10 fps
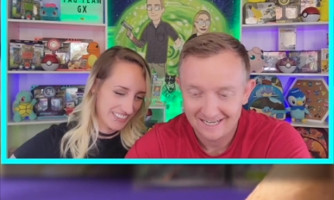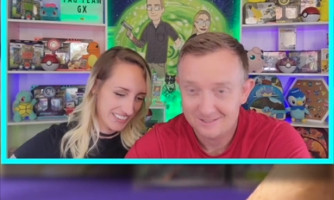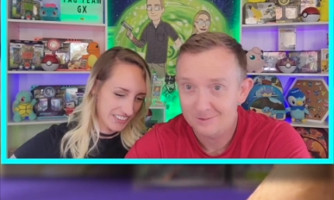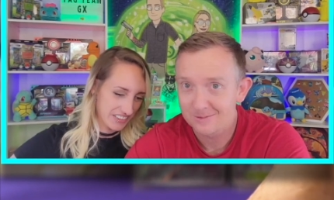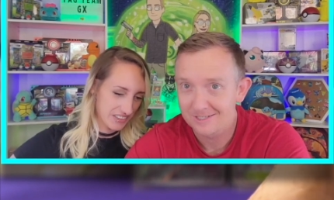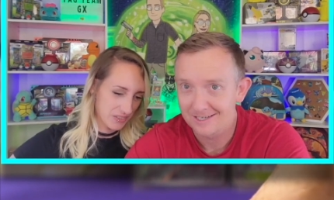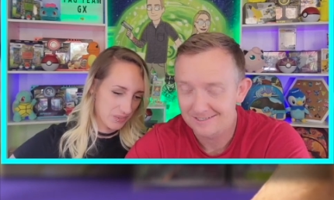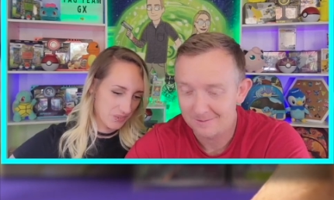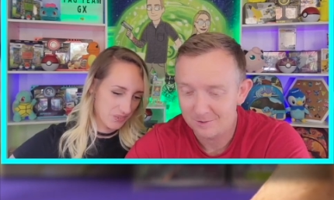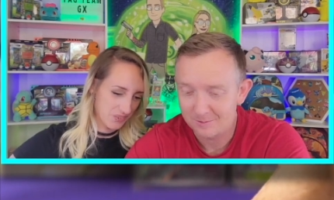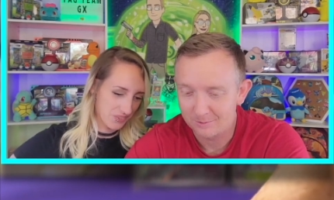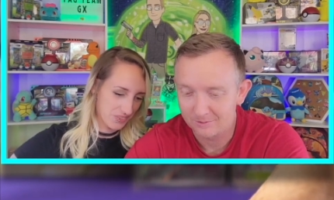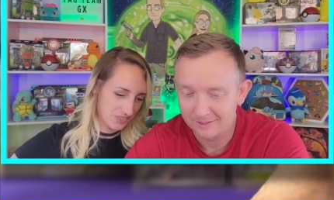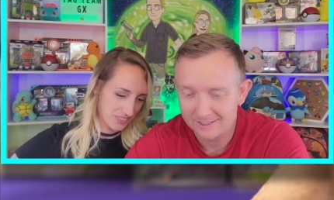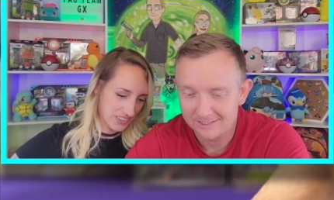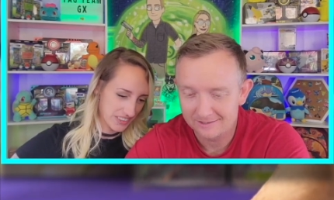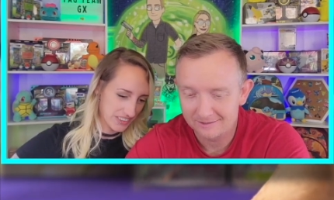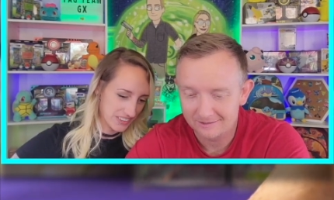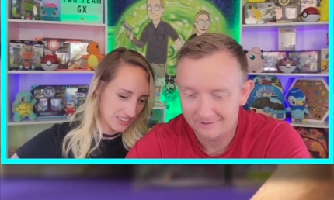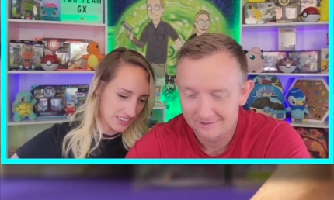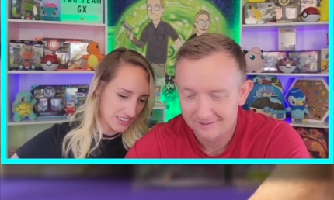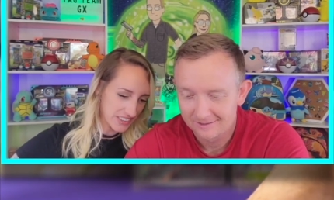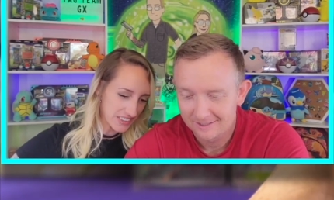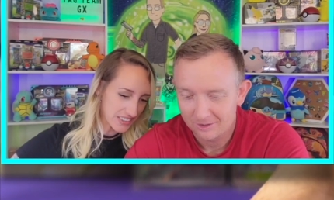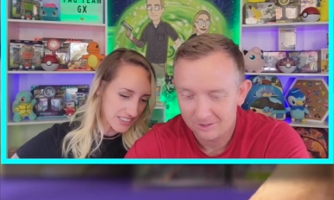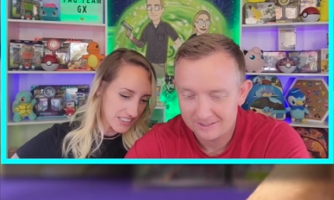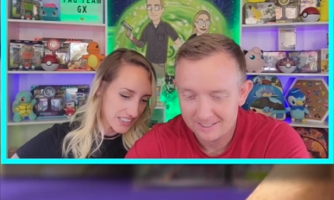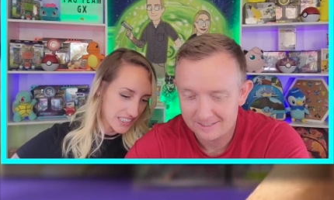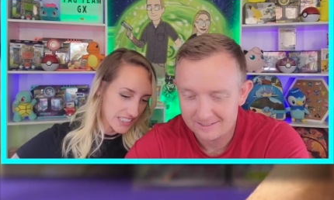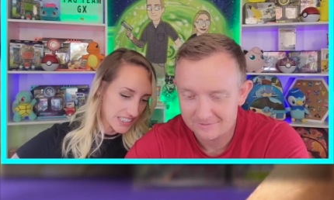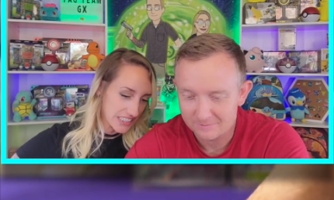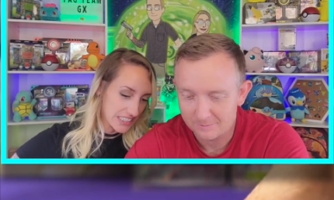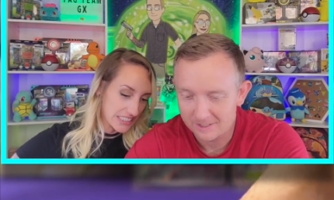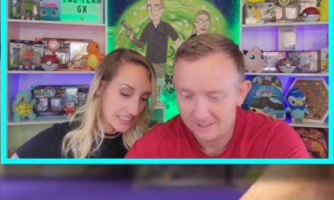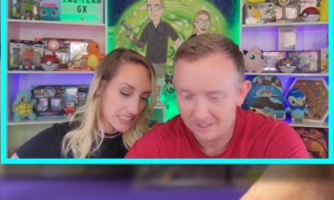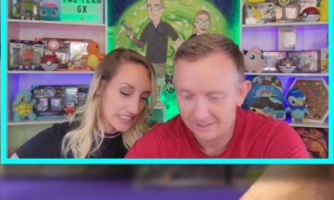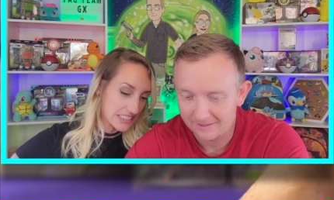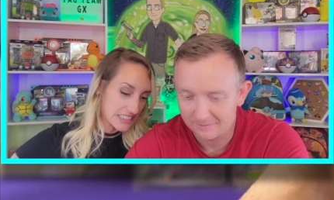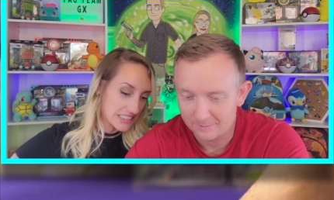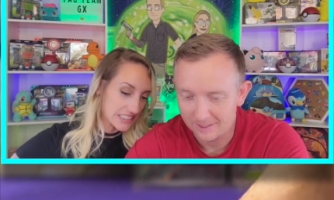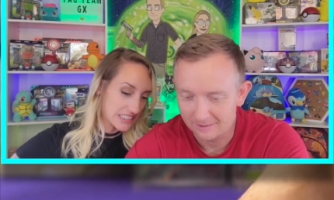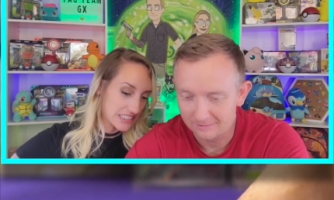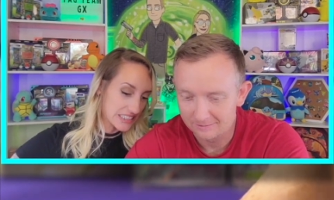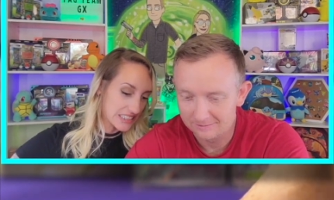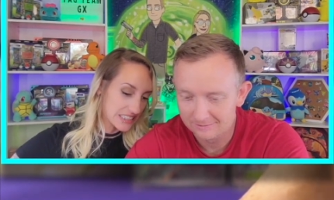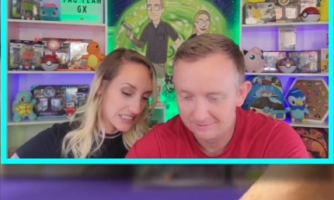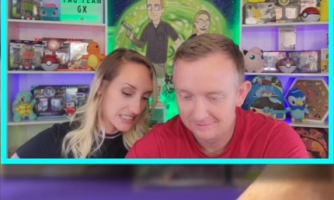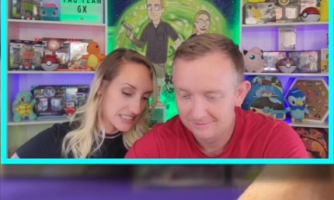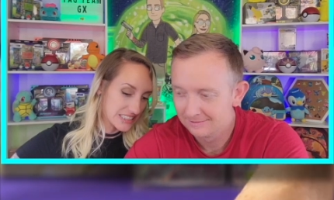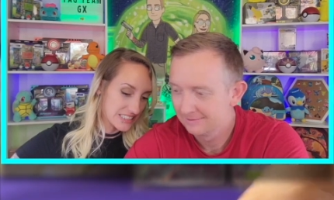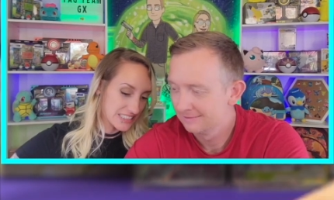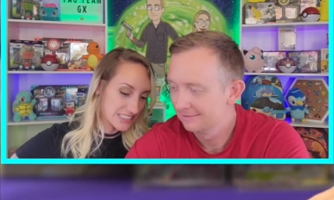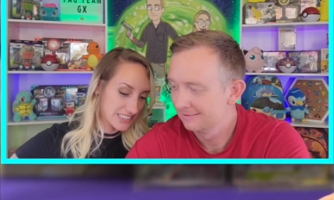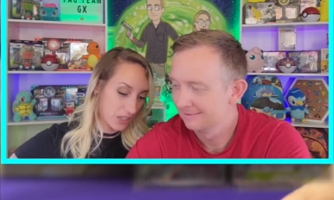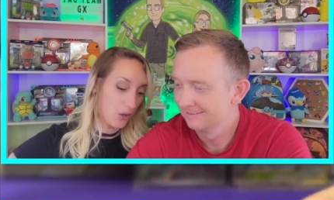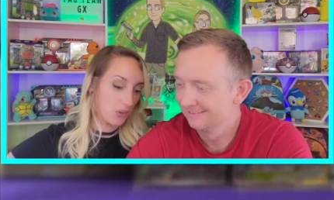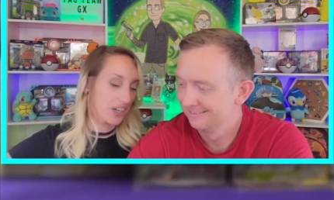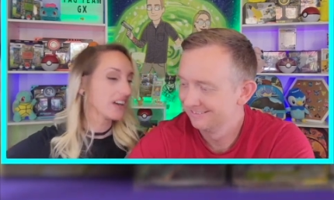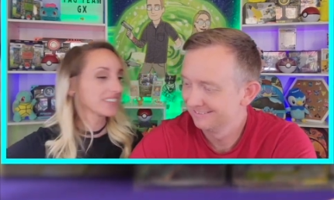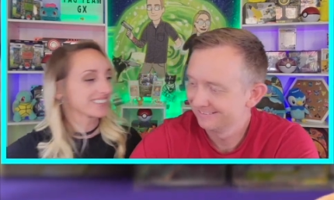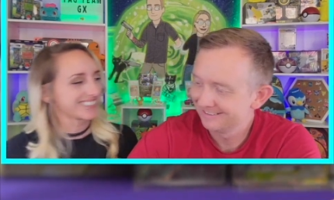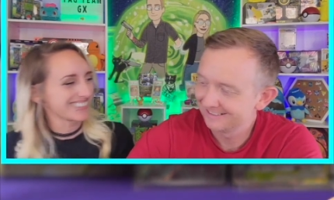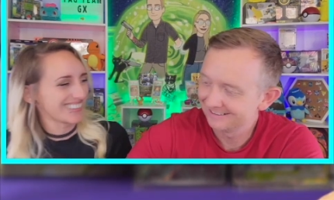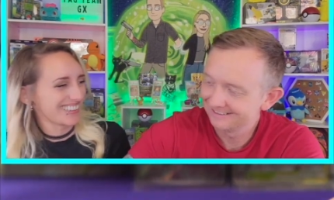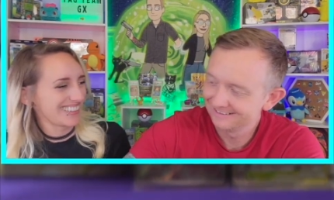Speaker 1: I told you guys, I'm already pulling heat. Look, all it takes is for me to not to have to battle. Oh, yeah? Yeah.